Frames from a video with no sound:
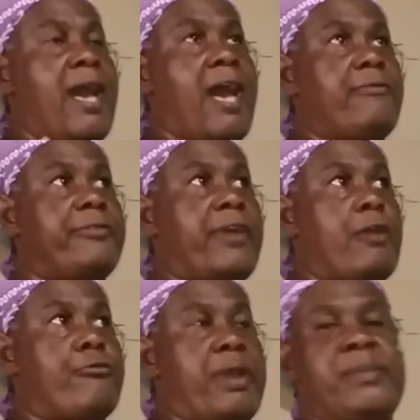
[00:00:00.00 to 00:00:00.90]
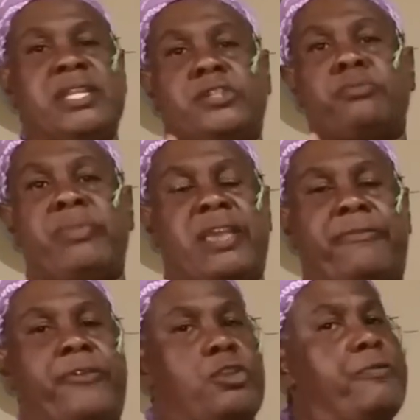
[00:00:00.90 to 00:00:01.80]
have a remedy to make
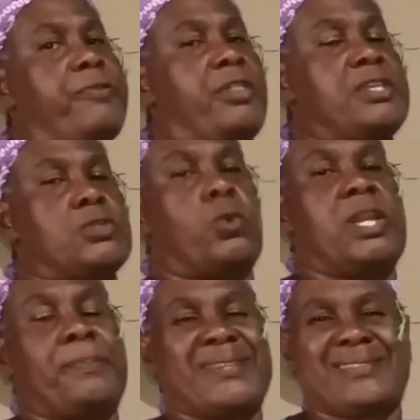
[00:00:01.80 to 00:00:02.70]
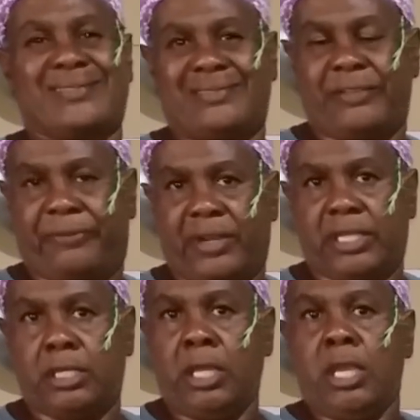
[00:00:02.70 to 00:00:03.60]
for you for this olipa
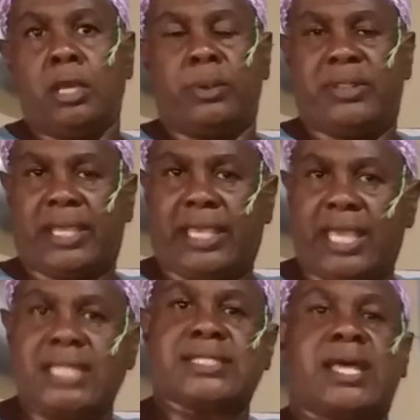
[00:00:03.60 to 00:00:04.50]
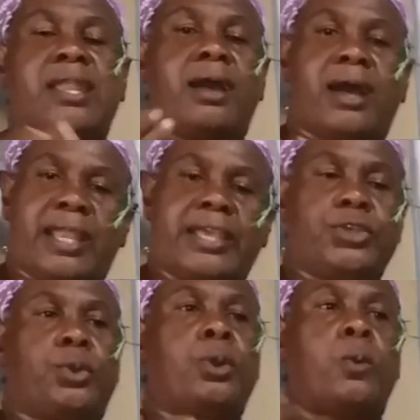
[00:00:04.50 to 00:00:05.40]
sniffling with the kids and all of
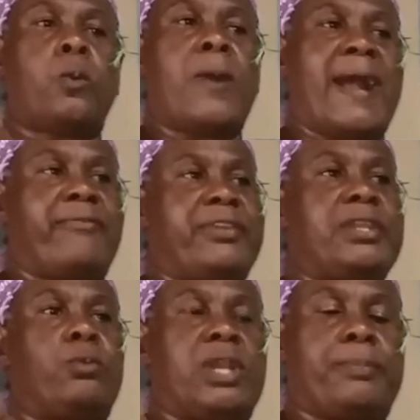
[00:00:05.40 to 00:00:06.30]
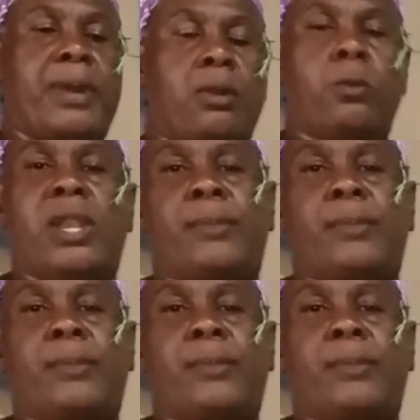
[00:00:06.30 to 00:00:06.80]
you who have in the olipa cold.